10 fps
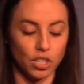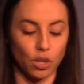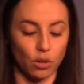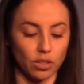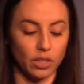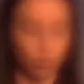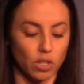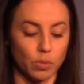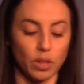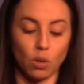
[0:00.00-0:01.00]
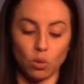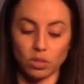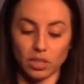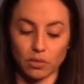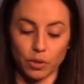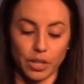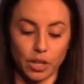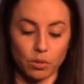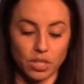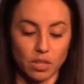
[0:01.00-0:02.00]
she currently works with local Delivery
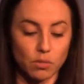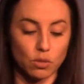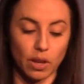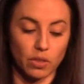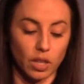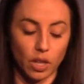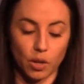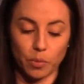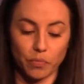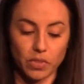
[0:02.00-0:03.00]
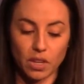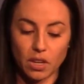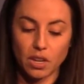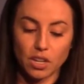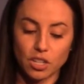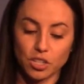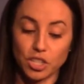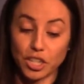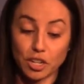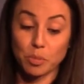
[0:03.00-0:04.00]
Hero teams around the globe.
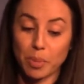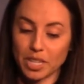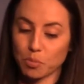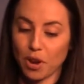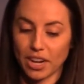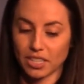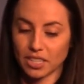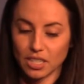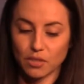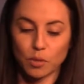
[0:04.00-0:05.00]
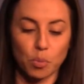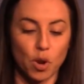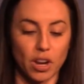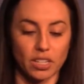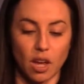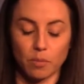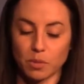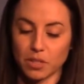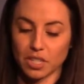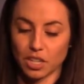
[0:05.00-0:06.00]
She shares best practices for product
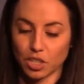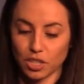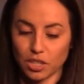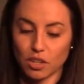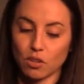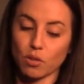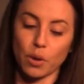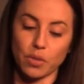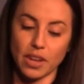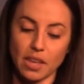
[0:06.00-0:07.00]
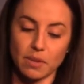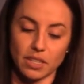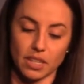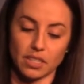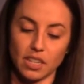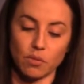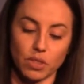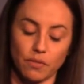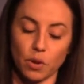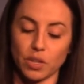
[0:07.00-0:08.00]
optimization, growth and A-B testing
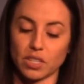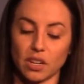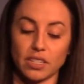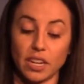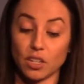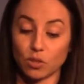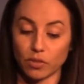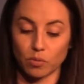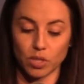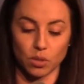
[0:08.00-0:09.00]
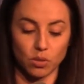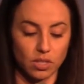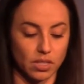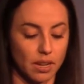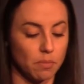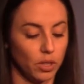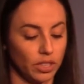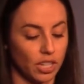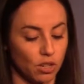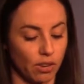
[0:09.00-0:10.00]
with a focus on data-driven results and
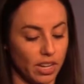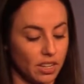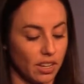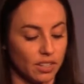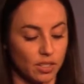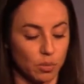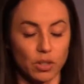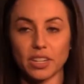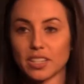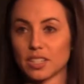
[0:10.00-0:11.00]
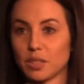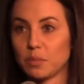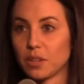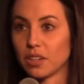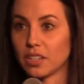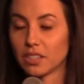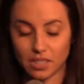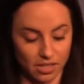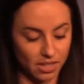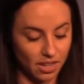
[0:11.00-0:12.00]
building a great customer
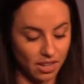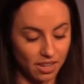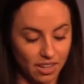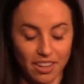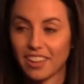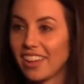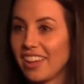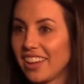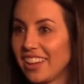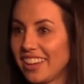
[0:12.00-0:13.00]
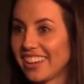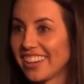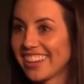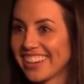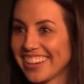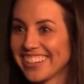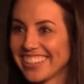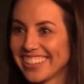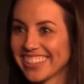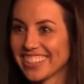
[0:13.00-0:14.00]
experience.
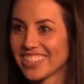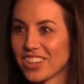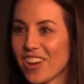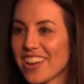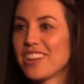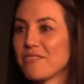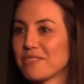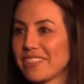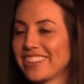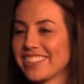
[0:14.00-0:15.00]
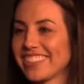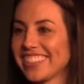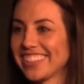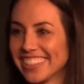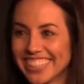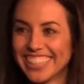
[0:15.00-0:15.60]
And Sorry, I know we're running early.